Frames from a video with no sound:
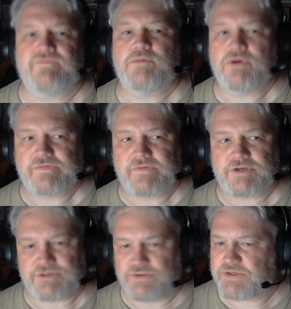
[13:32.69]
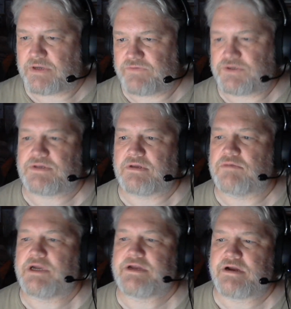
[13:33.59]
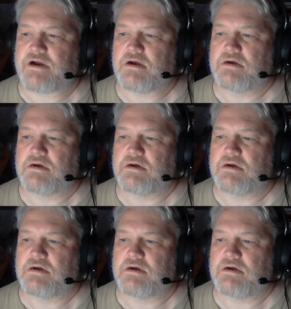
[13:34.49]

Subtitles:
both of us instead of just in my hair."